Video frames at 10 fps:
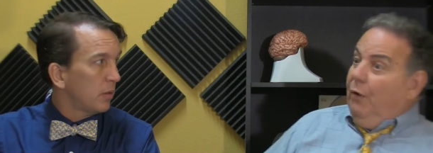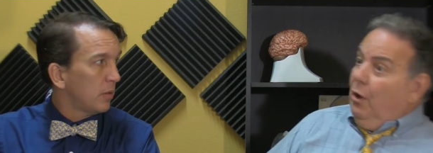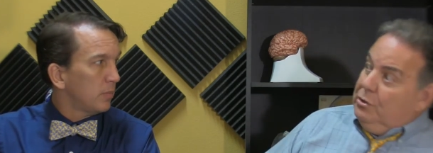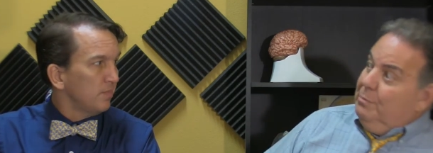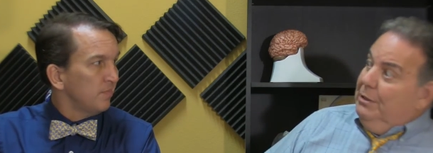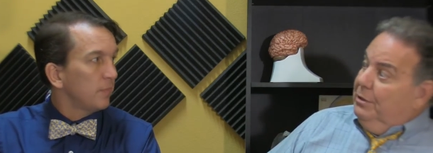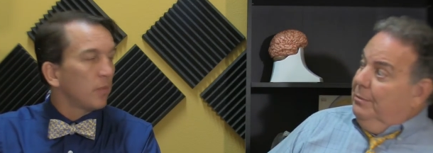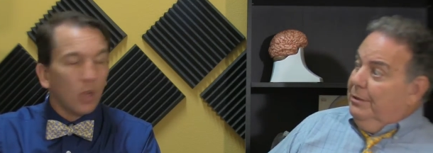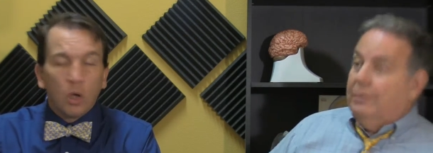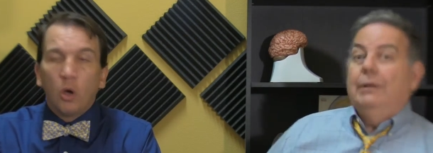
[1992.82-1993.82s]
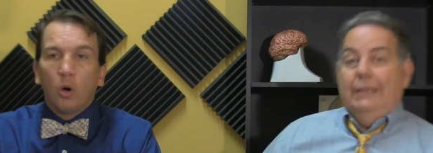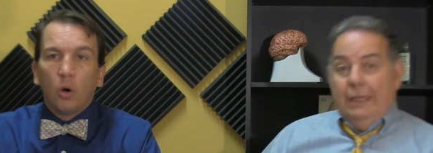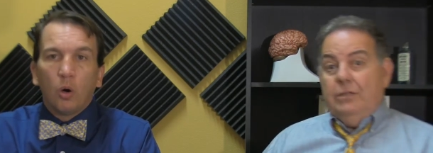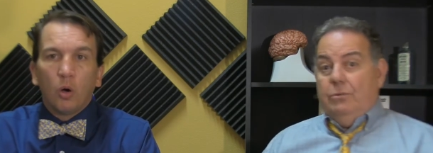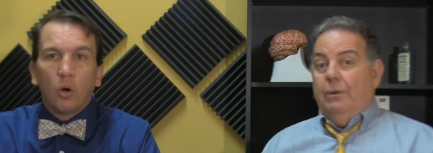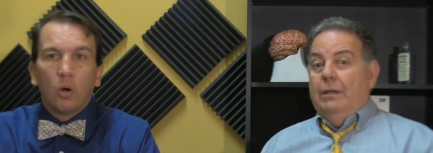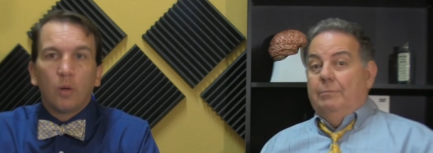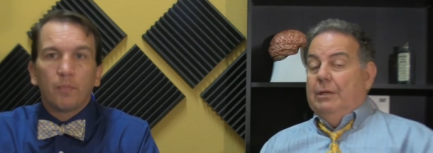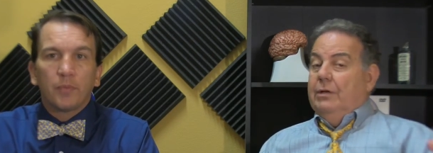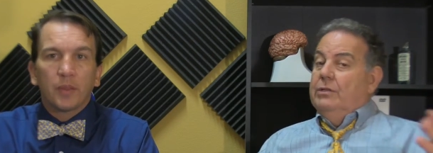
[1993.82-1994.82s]
Speaker 1: follows me into the bedroom." Yeah, that's
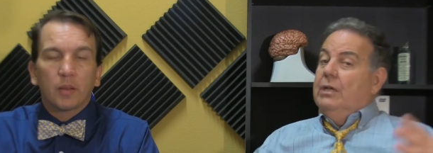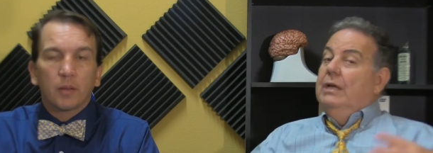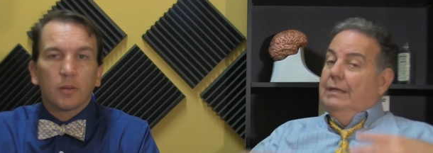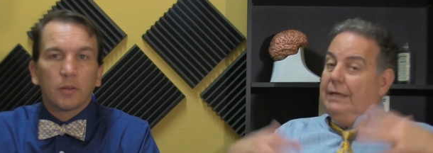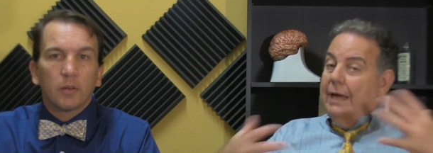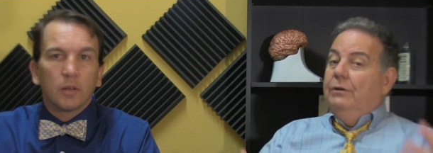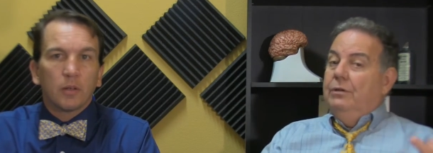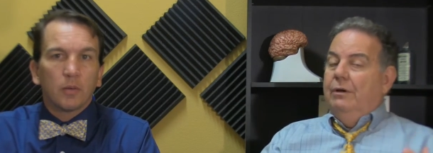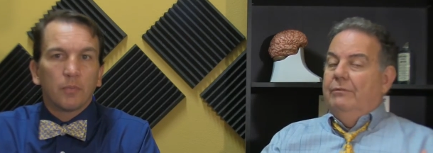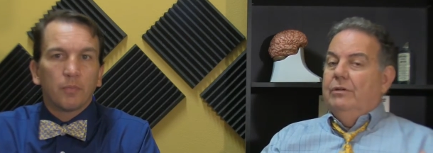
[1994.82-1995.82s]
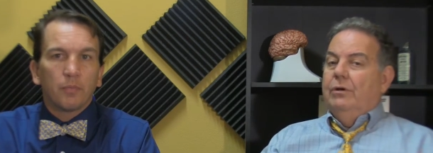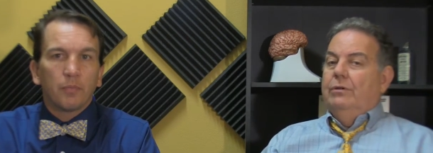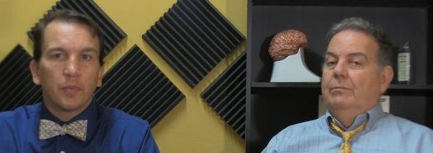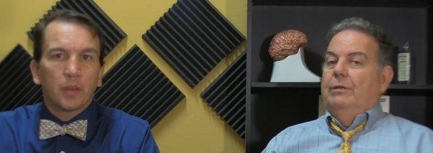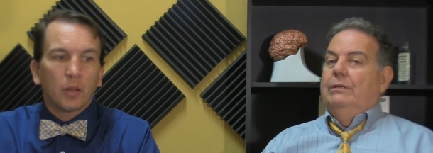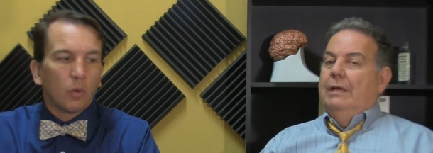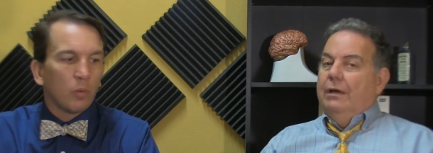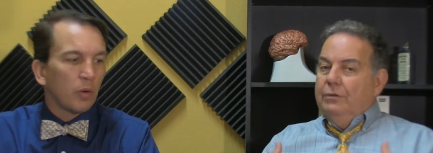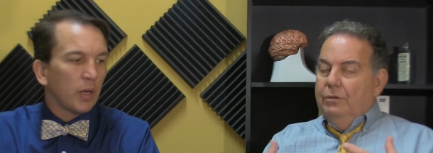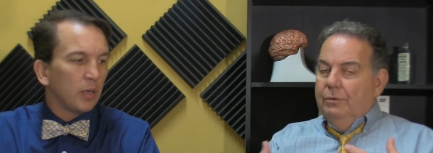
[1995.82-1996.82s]
right because now you have an argument.
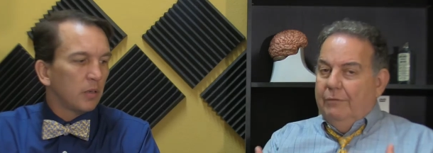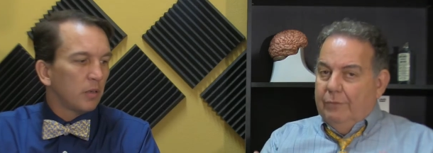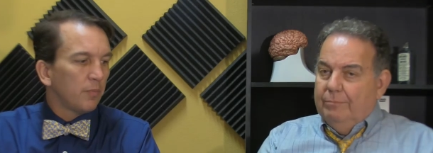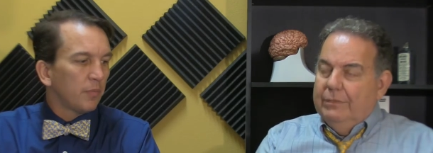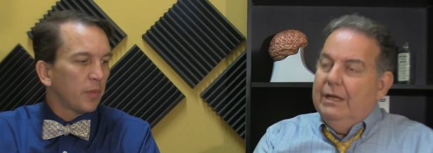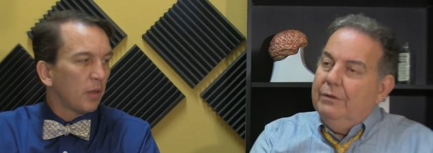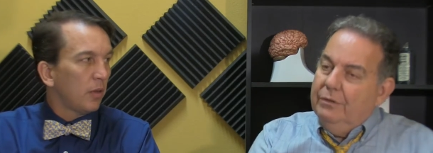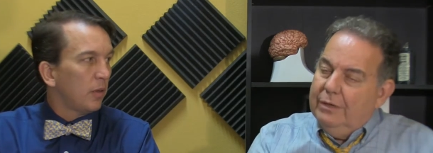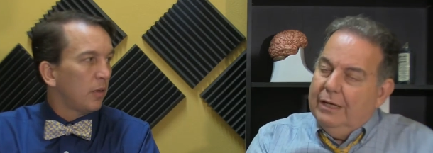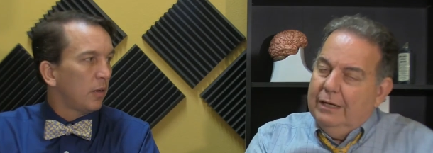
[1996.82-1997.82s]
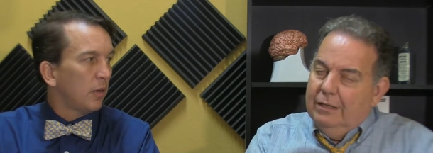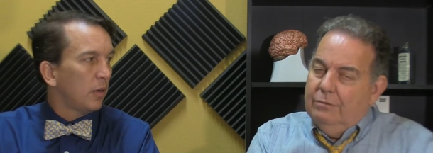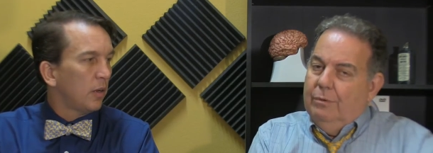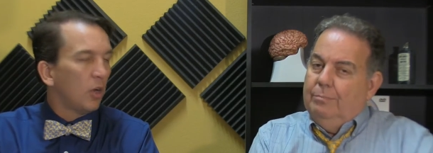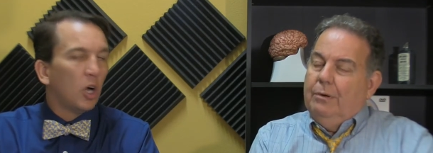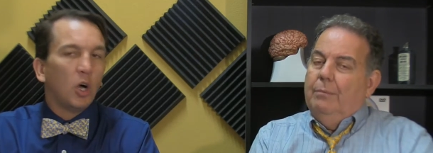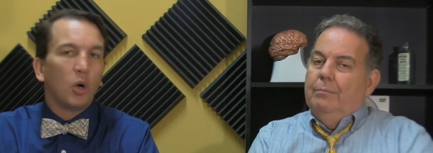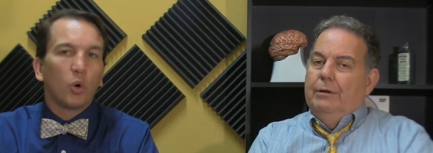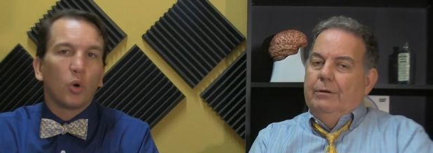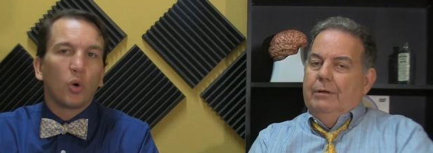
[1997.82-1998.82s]
Now right. you have a now you're getting into a
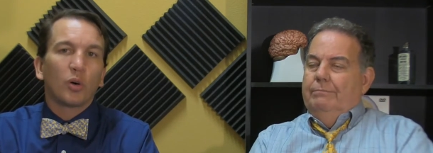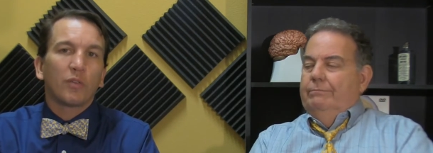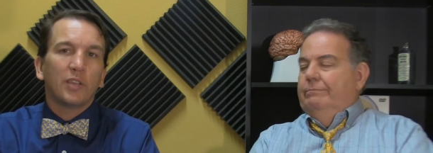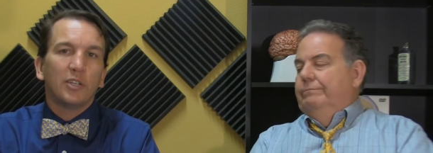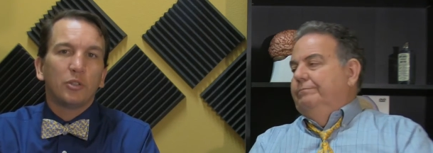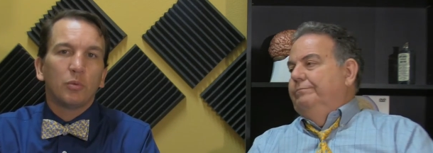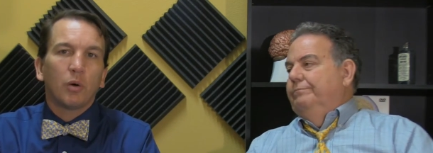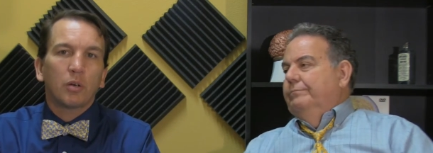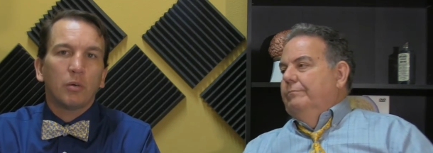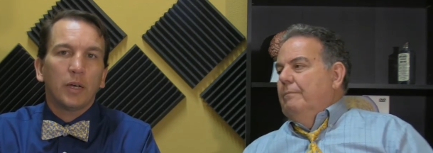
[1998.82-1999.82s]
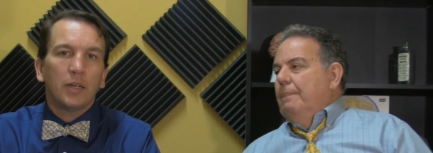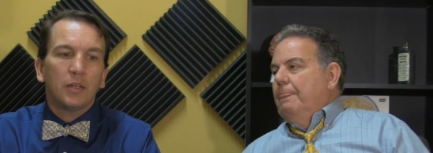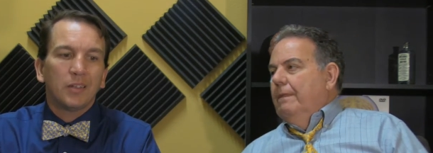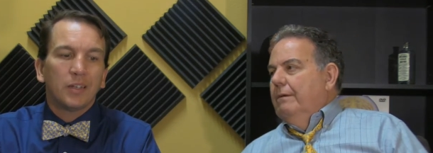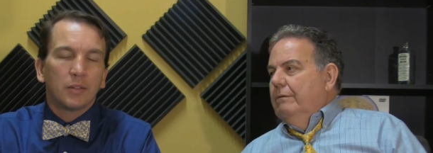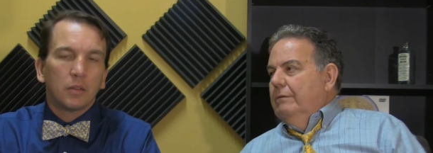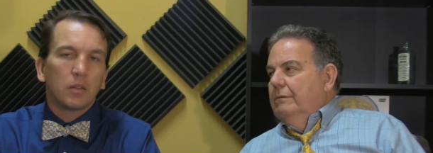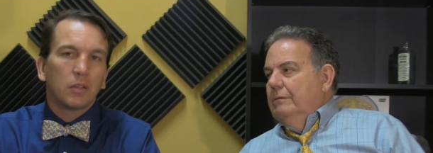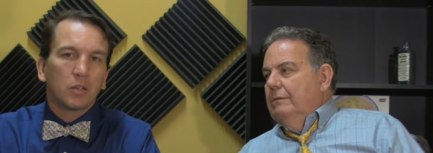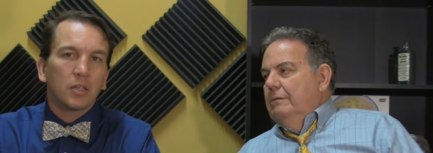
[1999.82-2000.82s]
problem. Or,
Speaker 2: or, if they do walk away,
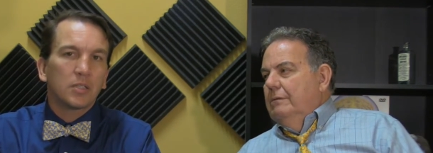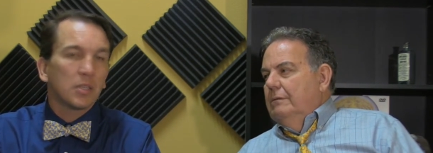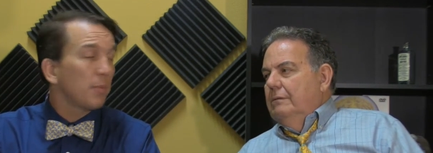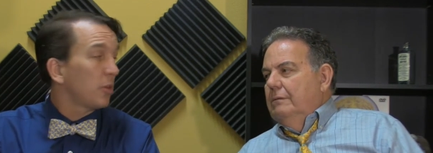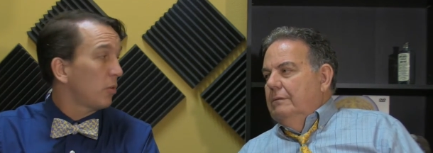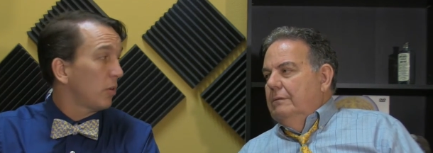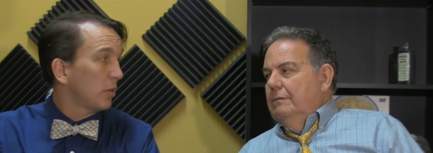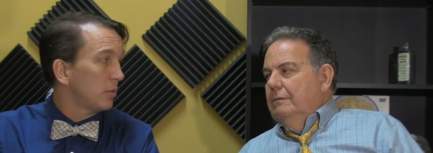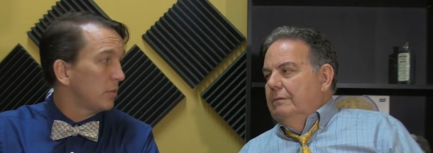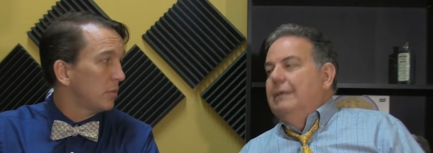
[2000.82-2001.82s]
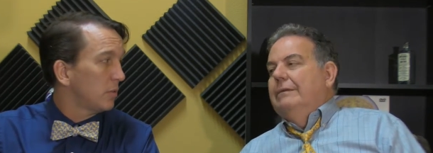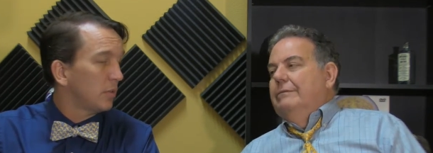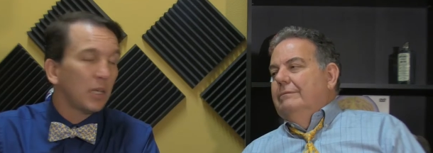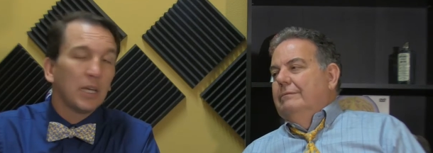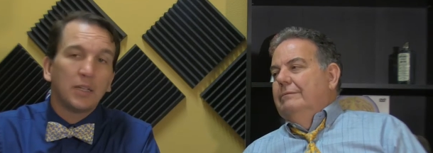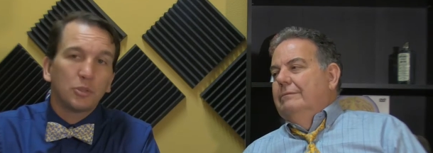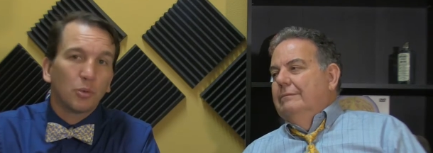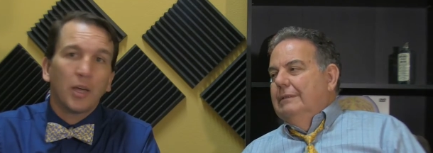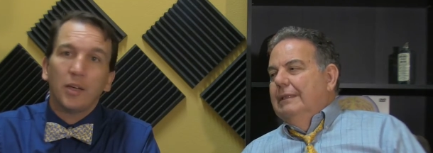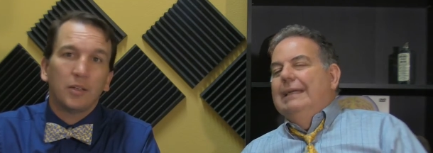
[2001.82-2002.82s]
they're going to slam the door.
Speaker 1: Right. It's
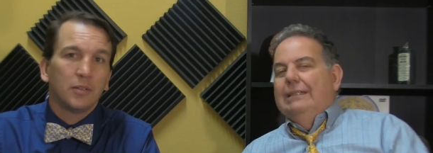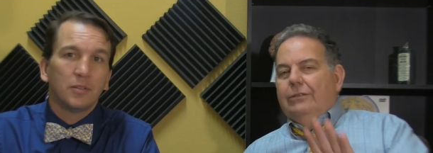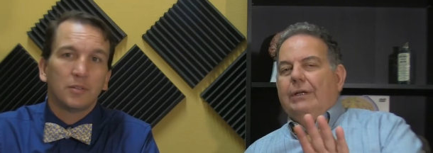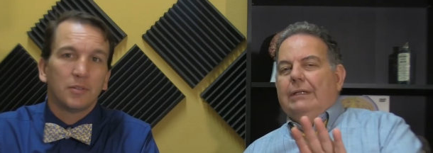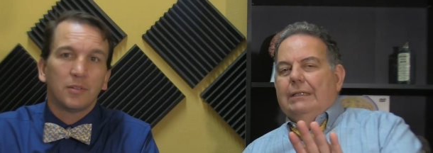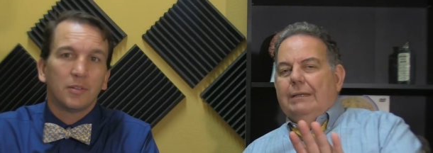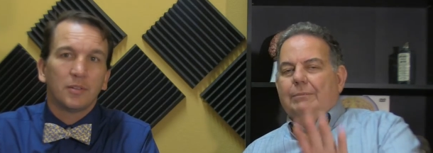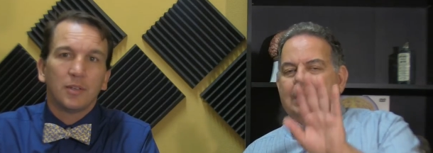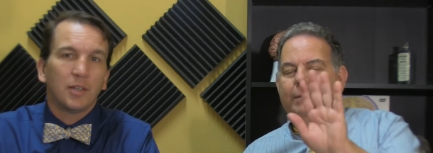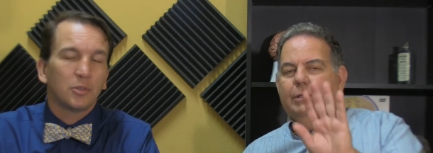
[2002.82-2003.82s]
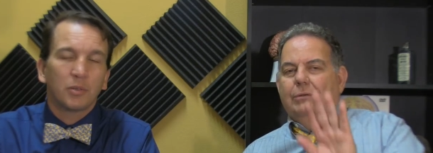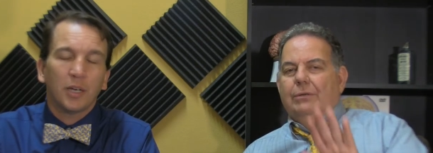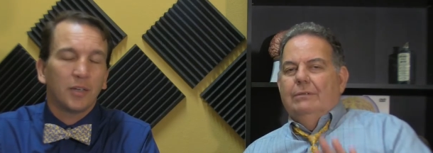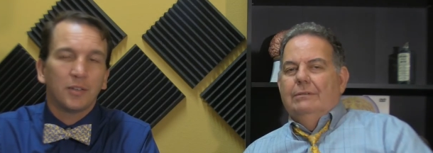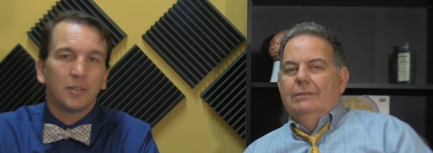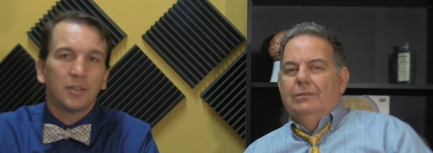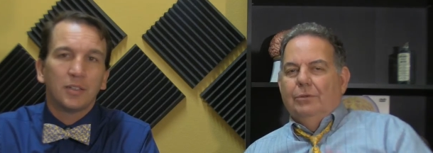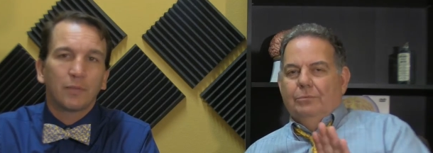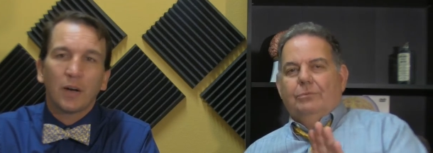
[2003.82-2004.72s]
okay. It's all right. Let them slam it's the okay. door. Don't